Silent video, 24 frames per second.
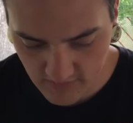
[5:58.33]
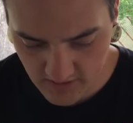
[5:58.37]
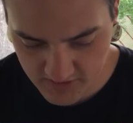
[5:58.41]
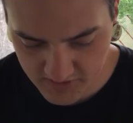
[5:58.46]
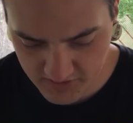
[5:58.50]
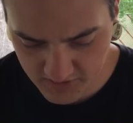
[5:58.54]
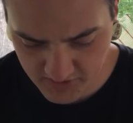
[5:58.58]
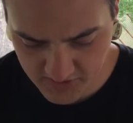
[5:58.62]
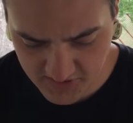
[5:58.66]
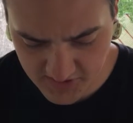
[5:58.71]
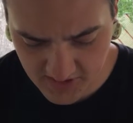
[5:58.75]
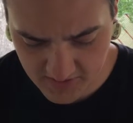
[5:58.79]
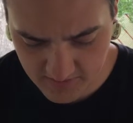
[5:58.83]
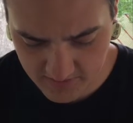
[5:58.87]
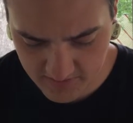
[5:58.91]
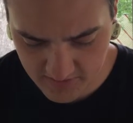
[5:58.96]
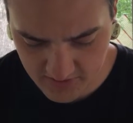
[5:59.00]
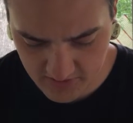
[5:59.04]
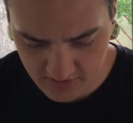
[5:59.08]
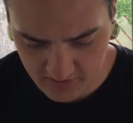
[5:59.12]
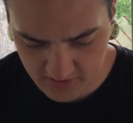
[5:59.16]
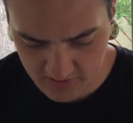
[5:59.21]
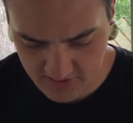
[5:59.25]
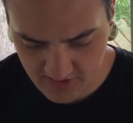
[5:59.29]
So just
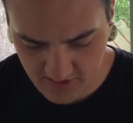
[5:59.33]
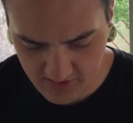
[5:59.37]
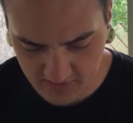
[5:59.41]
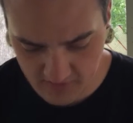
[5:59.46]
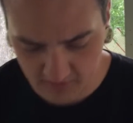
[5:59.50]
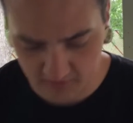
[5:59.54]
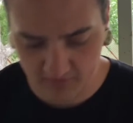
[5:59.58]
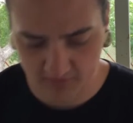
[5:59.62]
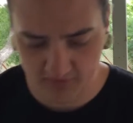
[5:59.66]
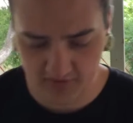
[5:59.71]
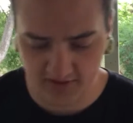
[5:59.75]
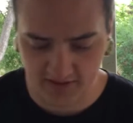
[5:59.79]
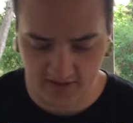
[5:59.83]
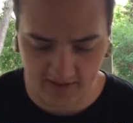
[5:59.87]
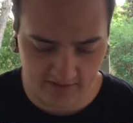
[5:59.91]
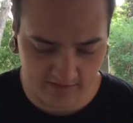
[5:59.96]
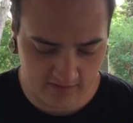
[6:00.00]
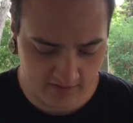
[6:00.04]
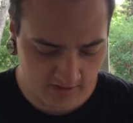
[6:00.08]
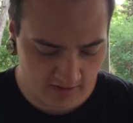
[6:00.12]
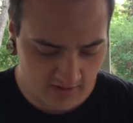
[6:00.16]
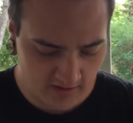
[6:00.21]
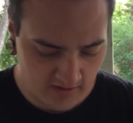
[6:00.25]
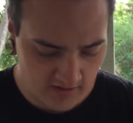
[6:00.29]
stay tuned for that.
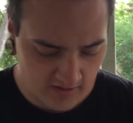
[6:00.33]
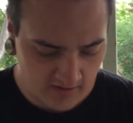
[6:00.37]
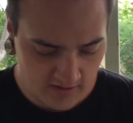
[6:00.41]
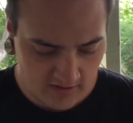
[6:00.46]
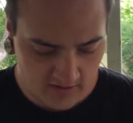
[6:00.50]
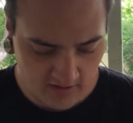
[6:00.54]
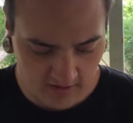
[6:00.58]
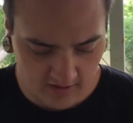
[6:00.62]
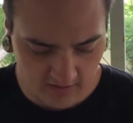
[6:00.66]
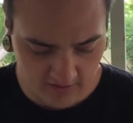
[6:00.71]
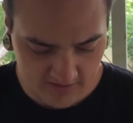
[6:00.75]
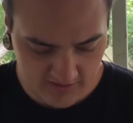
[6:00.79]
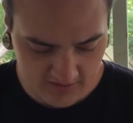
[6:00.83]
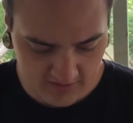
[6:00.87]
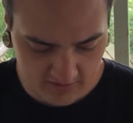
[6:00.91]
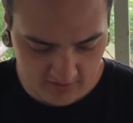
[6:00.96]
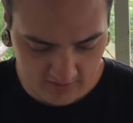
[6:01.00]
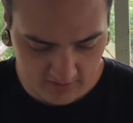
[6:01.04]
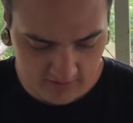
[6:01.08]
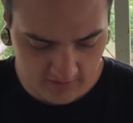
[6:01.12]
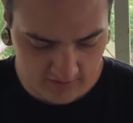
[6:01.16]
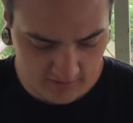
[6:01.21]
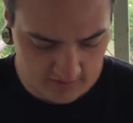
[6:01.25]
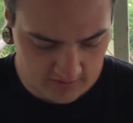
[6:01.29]
All right,
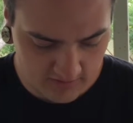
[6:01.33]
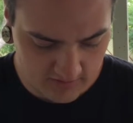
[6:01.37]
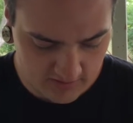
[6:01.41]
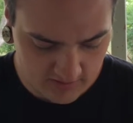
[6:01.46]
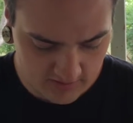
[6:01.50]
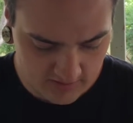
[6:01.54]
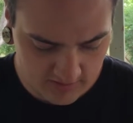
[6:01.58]
so